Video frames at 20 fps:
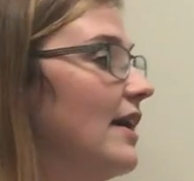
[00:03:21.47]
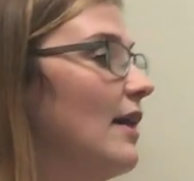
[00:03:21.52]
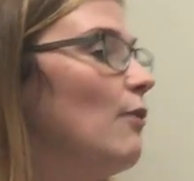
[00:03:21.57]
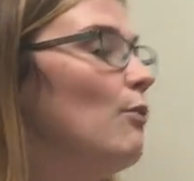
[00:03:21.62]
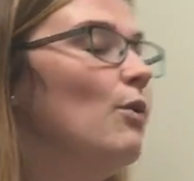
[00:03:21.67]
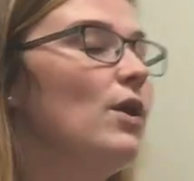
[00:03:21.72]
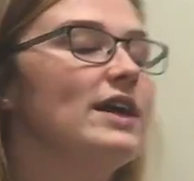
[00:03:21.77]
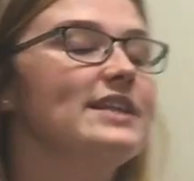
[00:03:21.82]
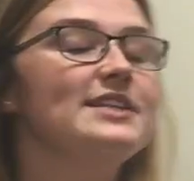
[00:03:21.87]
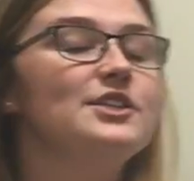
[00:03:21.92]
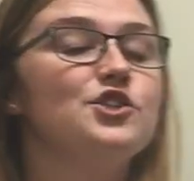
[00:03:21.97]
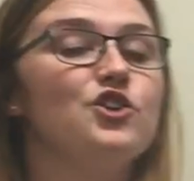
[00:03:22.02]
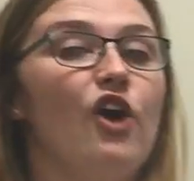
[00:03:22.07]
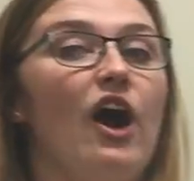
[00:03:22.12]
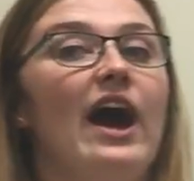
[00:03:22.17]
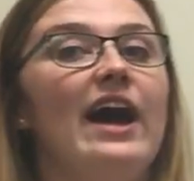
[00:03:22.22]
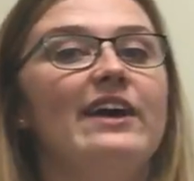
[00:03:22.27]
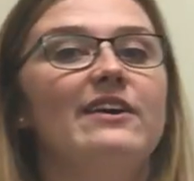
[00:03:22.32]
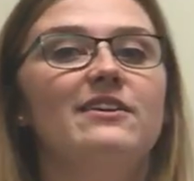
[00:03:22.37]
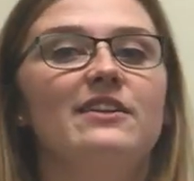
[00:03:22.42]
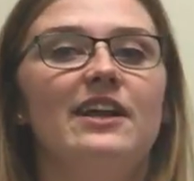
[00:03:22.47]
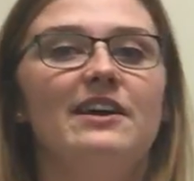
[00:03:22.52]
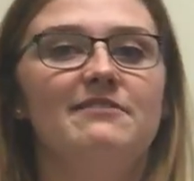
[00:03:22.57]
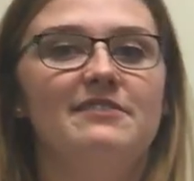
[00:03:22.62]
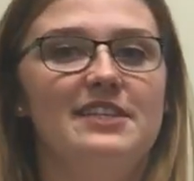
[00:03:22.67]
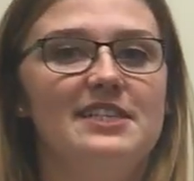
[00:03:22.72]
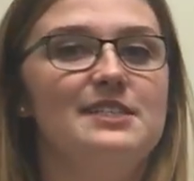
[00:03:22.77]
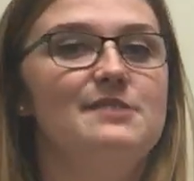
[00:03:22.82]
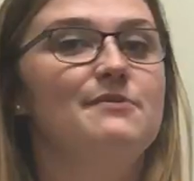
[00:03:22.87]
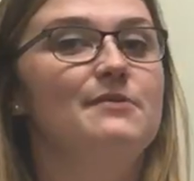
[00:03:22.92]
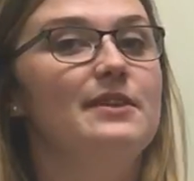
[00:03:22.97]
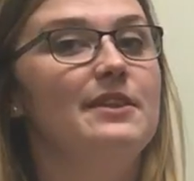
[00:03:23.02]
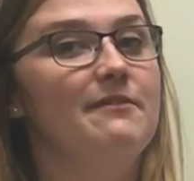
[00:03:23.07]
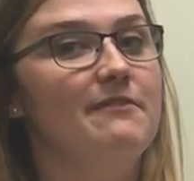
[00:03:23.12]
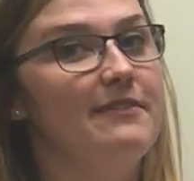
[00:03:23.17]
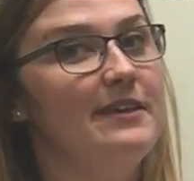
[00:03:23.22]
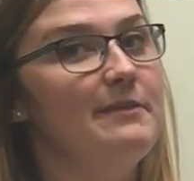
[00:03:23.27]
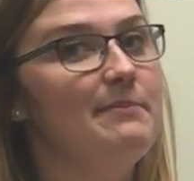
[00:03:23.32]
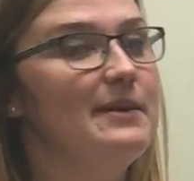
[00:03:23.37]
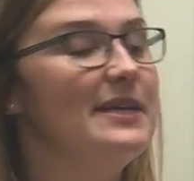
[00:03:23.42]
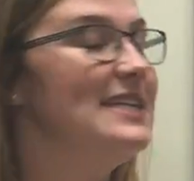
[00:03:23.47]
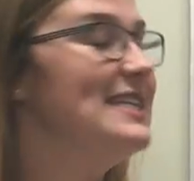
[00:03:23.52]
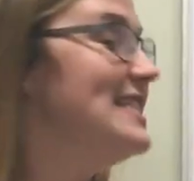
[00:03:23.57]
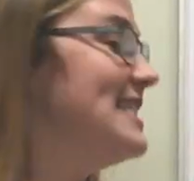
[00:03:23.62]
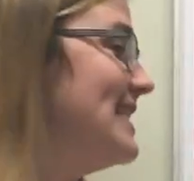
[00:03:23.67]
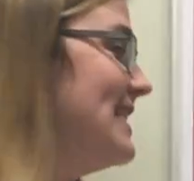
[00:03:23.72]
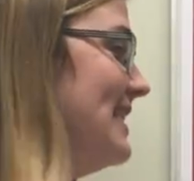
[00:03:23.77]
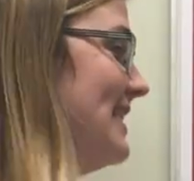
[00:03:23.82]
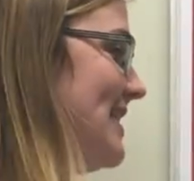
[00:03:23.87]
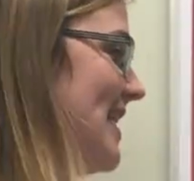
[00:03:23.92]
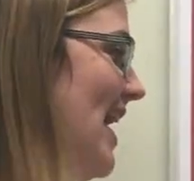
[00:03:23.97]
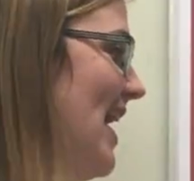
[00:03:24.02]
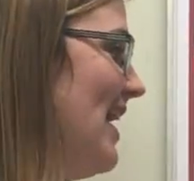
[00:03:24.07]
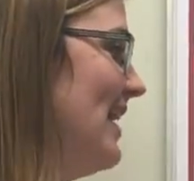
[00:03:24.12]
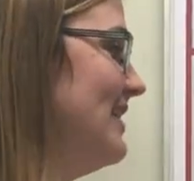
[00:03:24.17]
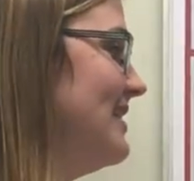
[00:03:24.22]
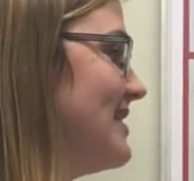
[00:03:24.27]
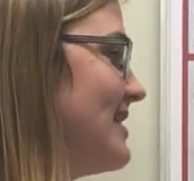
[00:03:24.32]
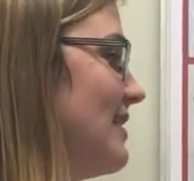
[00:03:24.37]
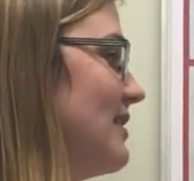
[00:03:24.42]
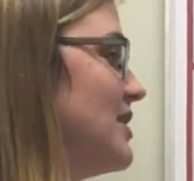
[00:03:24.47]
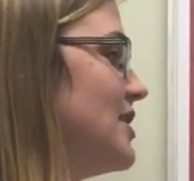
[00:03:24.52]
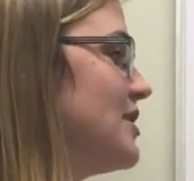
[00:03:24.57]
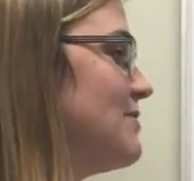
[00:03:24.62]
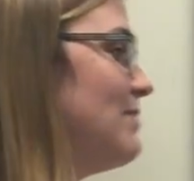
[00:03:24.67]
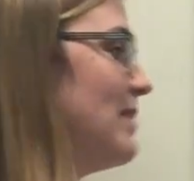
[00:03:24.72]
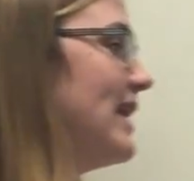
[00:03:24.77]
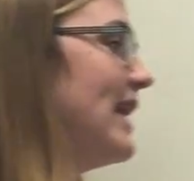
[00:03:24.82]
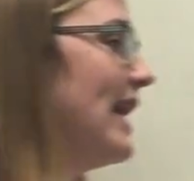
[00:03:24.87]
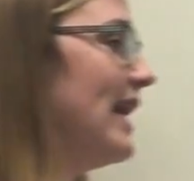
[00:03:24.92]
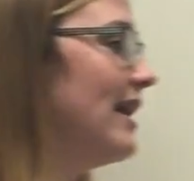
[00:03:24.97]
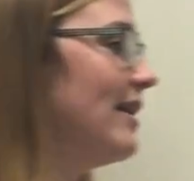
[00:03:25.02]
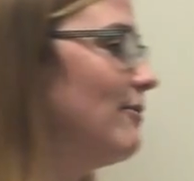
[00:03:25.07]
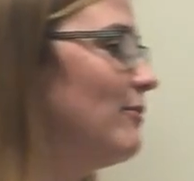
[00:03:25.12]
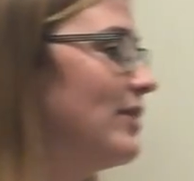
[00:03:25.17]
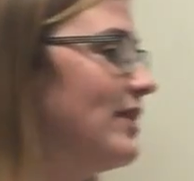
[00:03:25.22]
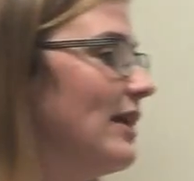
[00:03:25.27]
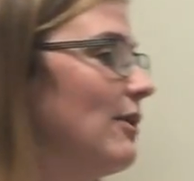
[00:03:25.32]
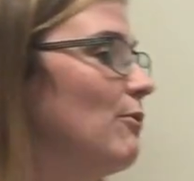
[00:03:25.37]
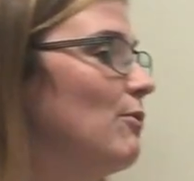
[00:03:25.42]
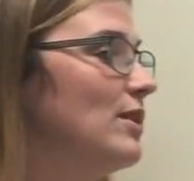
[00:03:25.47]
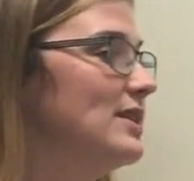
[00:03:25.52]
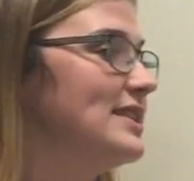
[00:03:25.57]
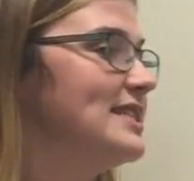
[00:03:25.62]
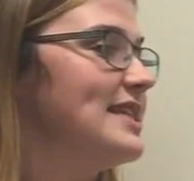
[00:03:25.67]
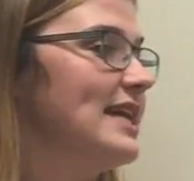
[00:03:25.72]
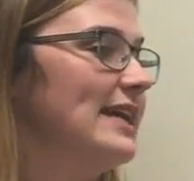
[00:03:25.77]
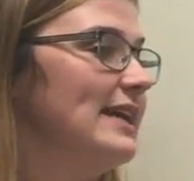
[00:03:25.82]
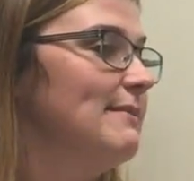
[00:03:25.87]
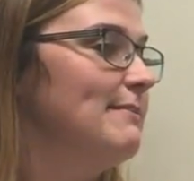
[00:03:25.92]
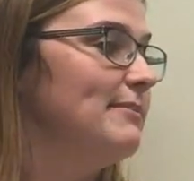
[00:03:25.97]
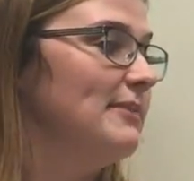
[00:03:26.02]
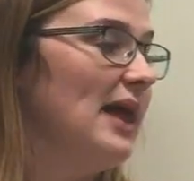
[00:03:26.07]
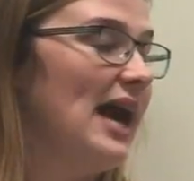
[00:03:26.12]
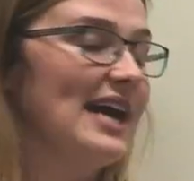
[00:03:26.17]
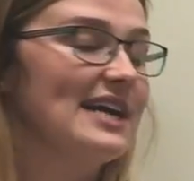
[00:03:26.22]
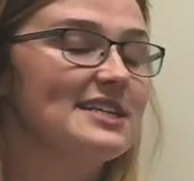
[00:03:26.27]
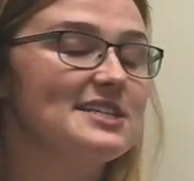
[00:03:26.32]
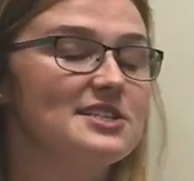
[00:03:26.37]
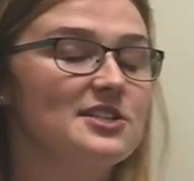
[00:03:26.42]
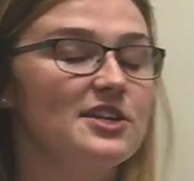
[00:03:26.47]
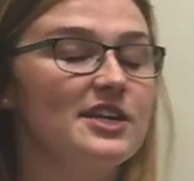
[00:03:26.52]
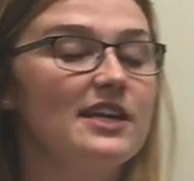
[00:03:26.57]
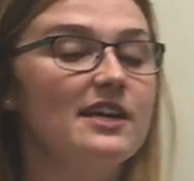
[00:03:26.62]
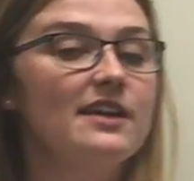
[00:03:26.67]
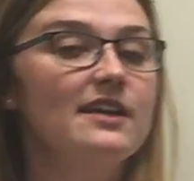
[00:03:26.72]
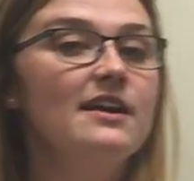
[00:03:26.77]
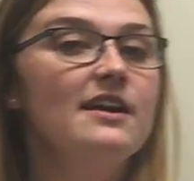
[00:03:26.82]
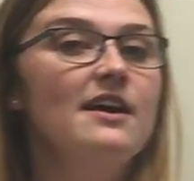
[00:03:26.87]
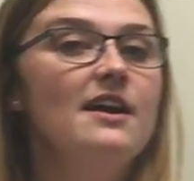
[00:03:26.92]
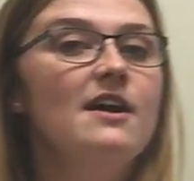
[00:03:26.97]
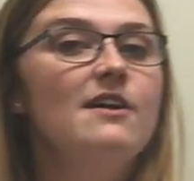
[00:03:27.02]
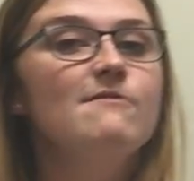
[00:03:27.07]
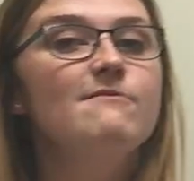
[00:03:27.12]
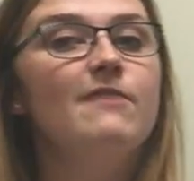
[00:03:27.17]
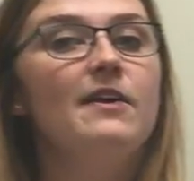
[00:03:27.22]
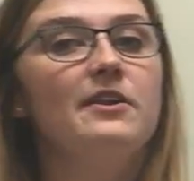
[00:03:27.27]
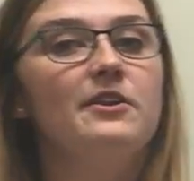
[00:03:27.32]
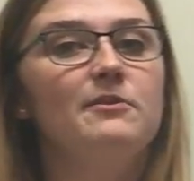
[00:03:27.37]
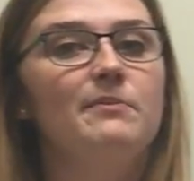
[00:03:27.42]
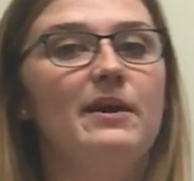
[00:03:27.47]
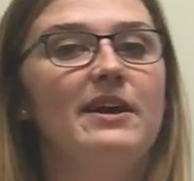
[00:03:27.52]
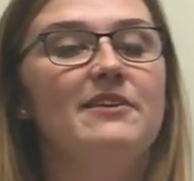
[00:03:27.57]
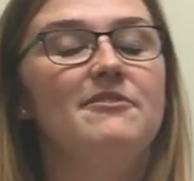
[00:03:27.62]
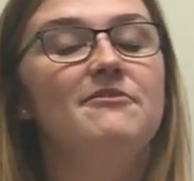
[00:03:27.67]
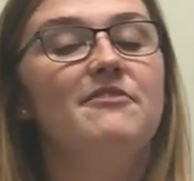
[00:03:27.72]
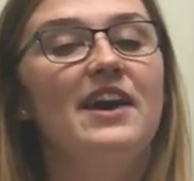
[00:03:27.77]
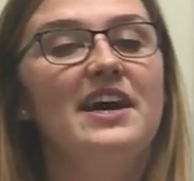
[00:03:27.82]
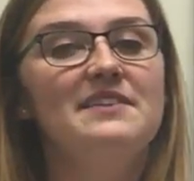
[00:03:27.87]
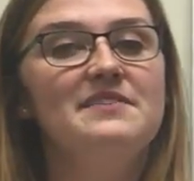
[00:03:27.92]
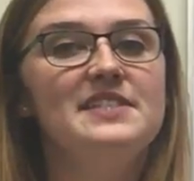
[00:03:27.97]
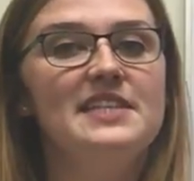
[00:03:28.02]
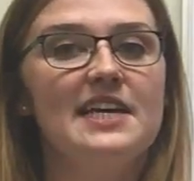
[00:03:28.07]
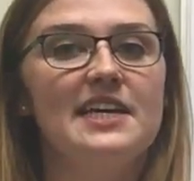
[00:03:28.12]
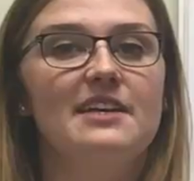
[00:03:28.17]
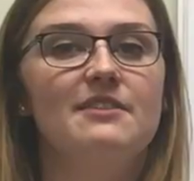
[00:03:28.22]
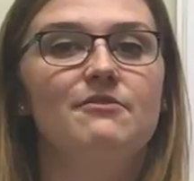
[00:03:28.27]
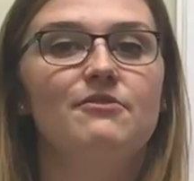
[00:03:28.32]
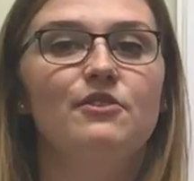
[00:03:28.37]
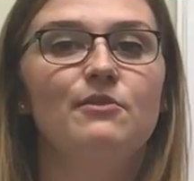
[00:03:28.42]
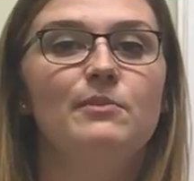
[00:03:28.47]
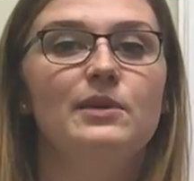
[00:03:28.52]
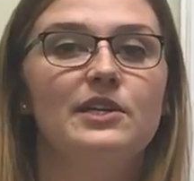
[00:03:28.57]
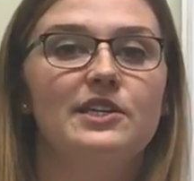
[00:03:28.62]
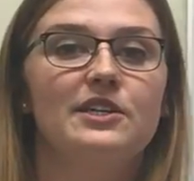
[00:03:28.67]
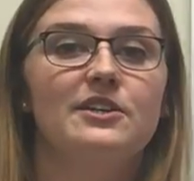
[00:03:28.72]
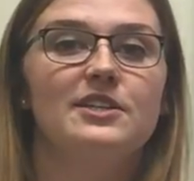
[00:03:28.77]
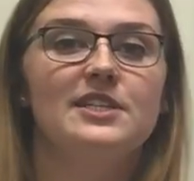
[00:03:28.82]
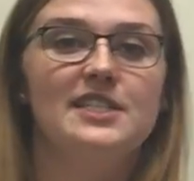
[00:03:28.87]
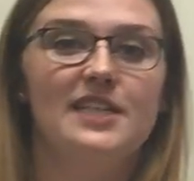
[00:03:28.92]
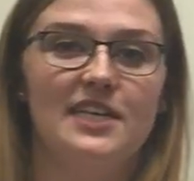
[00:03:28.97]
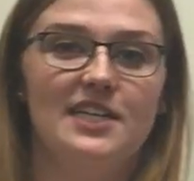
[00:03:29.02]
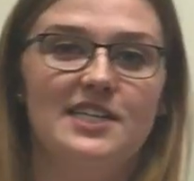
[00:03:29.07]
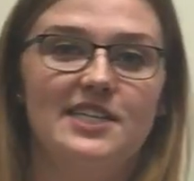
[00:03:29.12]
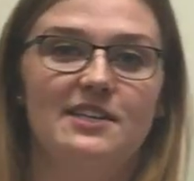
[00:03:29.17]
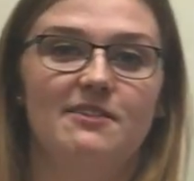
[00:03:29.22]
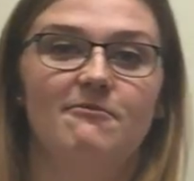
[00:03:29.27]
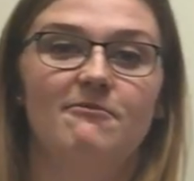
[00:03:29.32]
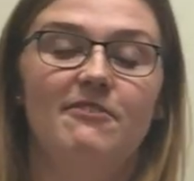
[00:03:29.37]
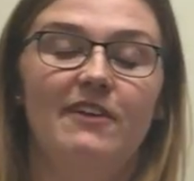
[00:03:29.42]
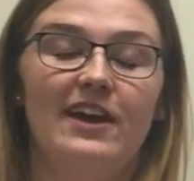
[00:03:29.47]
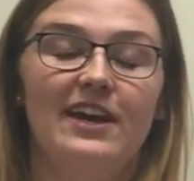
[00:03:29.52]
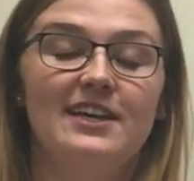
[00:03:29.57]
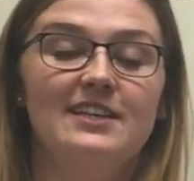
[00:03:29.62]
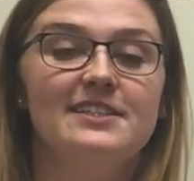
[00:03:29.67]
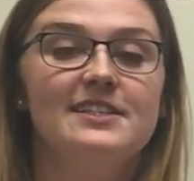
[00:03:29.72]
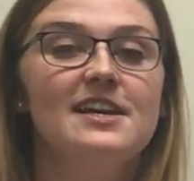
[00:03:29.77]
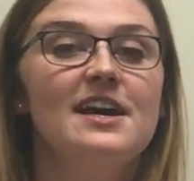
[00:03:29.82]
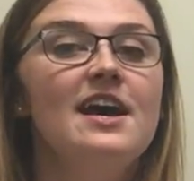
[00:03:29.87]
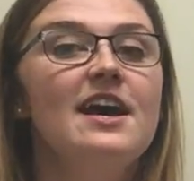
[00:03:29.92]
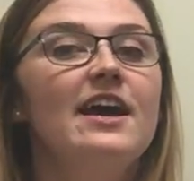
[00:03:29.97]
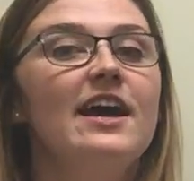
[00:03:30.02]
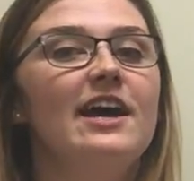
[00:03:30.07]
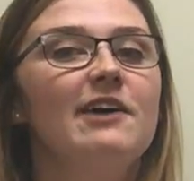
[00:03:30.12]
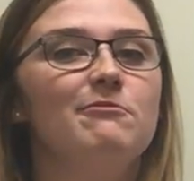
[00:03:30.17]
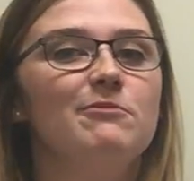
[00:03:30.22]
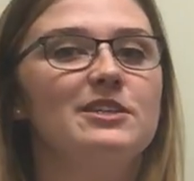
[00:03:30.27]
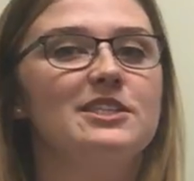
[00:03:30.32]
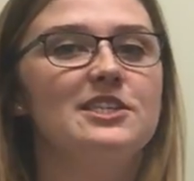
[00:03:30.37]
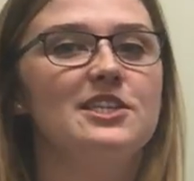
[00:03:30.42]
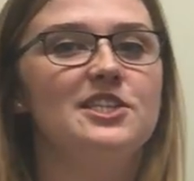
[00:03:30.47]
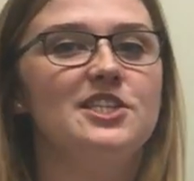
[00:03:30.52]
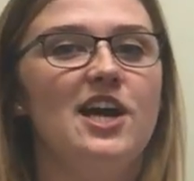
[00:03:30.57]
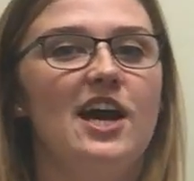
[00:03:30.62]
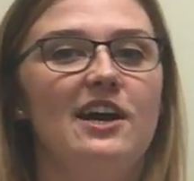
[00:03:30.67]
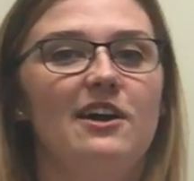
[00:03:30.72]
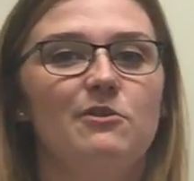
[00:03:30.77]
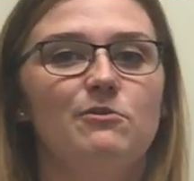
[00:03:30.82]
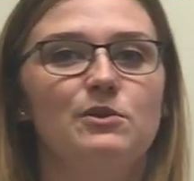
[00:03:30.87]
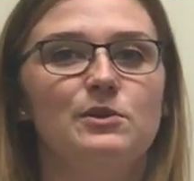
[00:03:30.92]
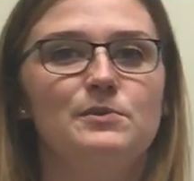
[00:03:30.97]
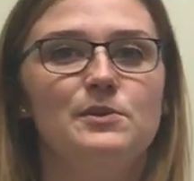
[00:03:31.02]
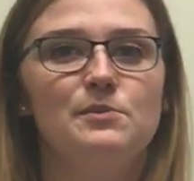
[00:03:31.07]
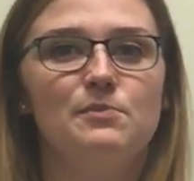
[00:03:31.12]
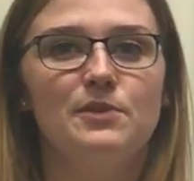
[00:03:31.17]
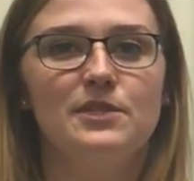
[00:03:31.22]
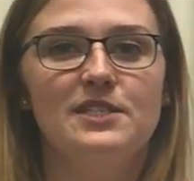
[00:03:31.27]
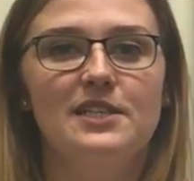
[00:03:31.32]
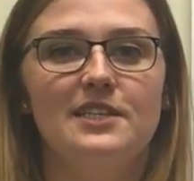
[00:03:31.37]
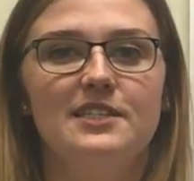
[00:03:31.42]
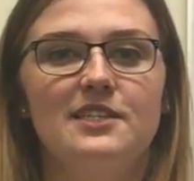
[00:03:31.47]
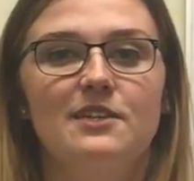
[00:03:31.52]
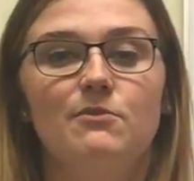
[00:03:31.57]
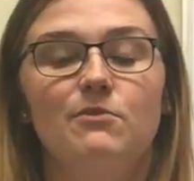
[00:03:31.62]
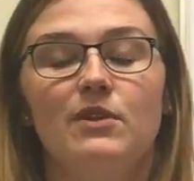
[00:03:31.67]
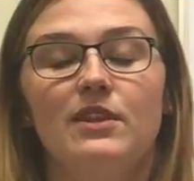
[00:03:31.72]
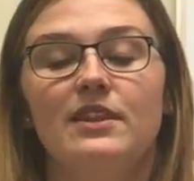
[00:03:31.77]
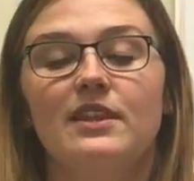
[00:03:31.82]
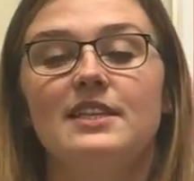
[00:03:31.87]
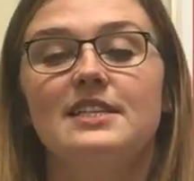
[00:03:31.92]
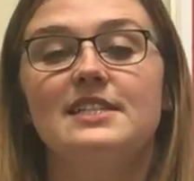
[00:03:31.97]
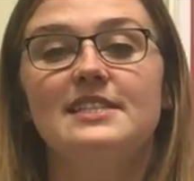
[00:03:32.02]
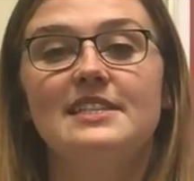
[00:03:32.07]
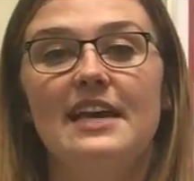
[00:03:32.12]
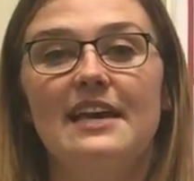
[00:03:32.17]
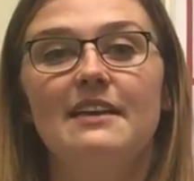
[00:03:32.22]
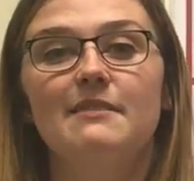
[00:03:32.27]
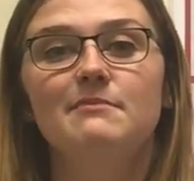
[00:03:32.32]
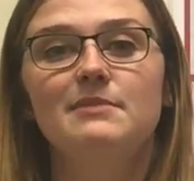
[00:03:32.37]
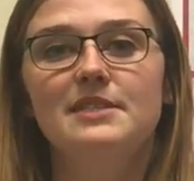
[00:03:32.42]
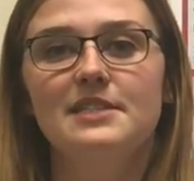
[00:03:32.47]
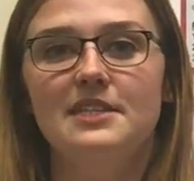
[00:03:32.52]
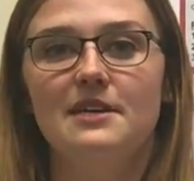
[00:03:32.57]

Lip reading: One trial of the VPC task began with a 1-second black screen, followed by a 5-second familiarization phase, in which the child was presented with the same